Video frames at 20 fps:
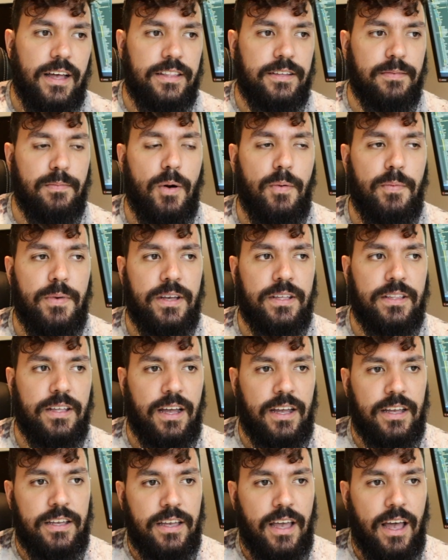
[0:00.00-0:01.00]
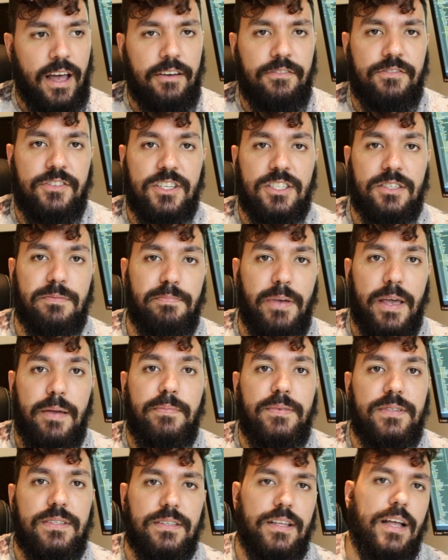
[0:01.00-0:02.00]
at the moment I have these
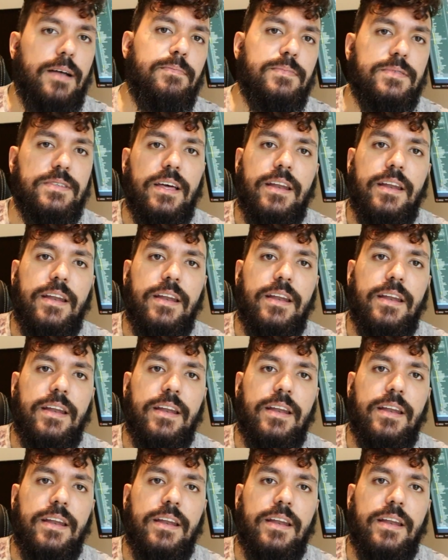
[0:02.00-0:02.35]
baby steps